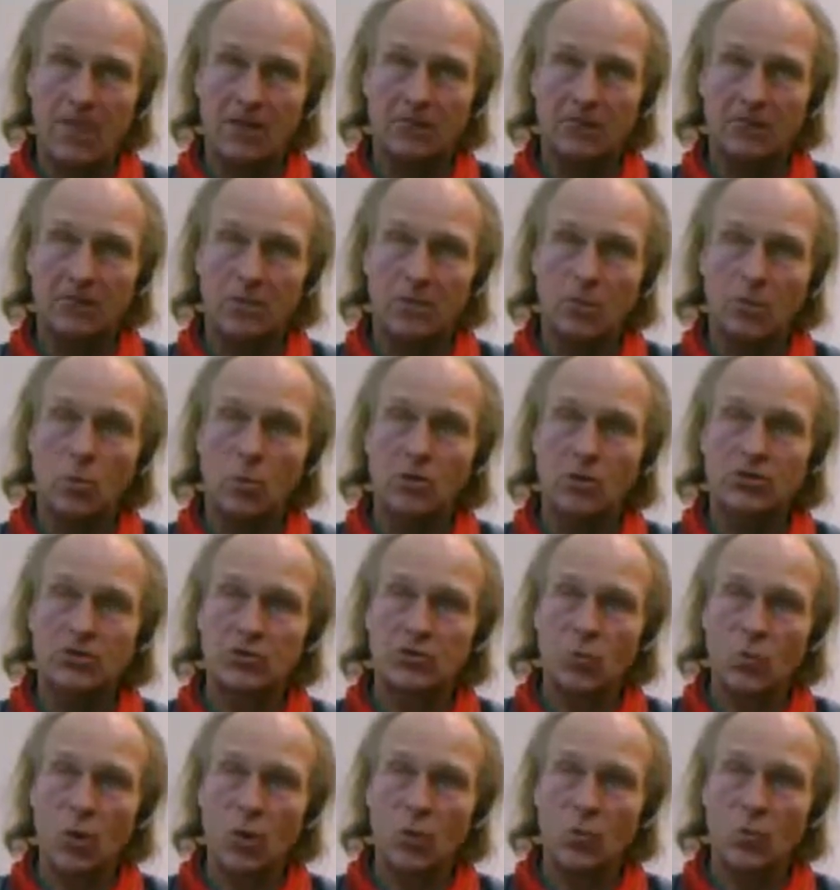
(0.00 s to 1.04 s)
If someone wanted
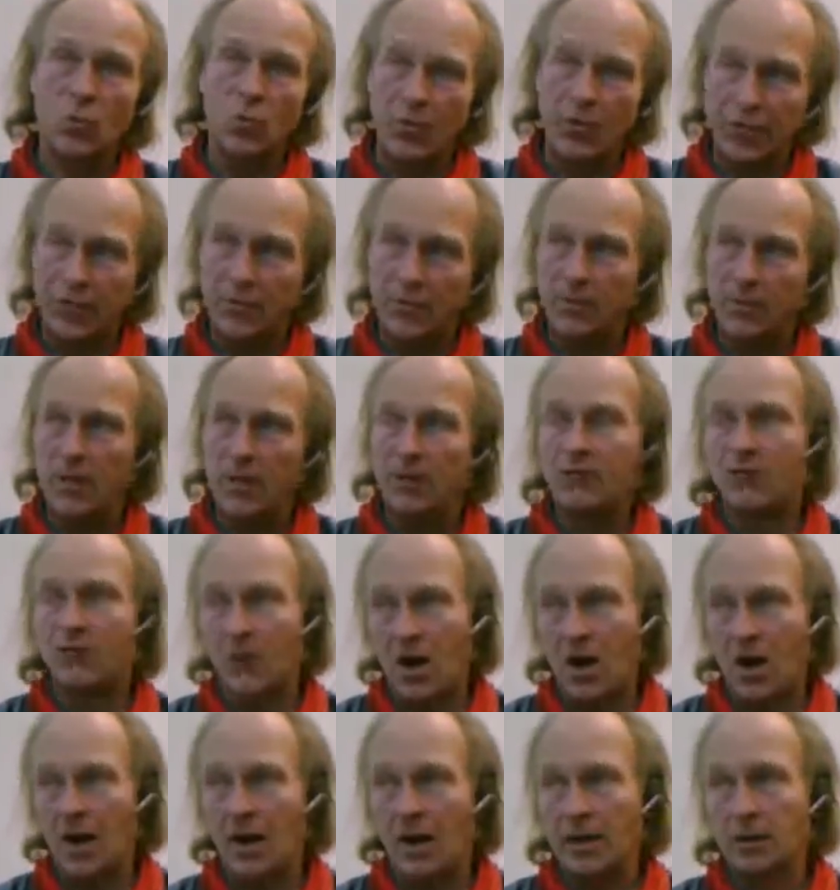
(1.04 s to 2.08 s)
to work with me,
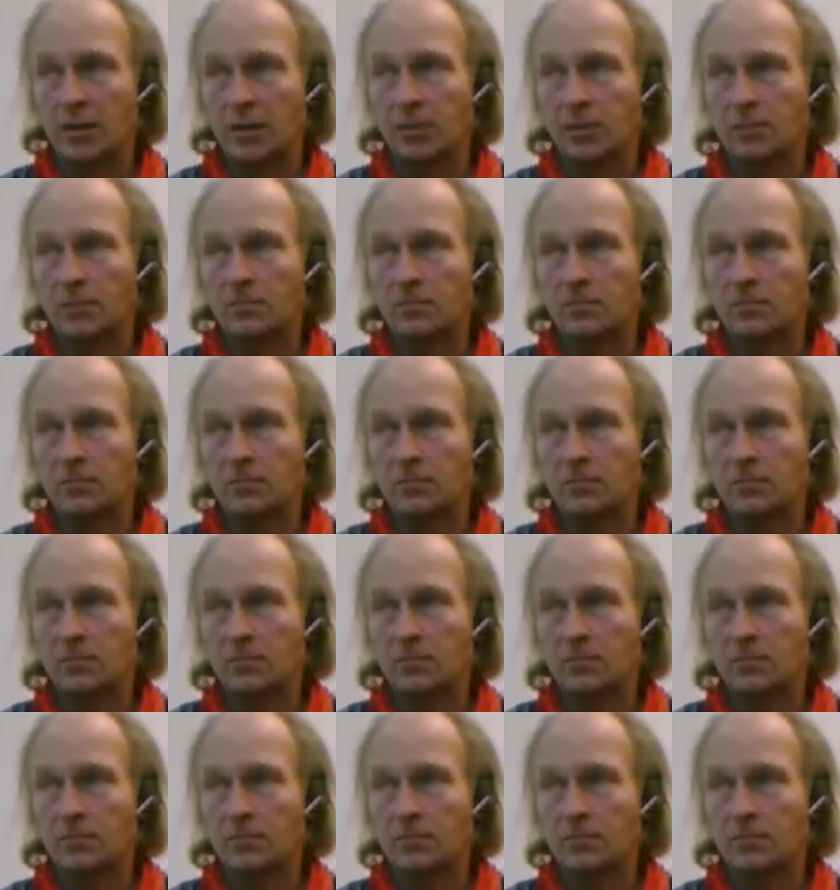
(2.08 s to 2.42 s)
fine.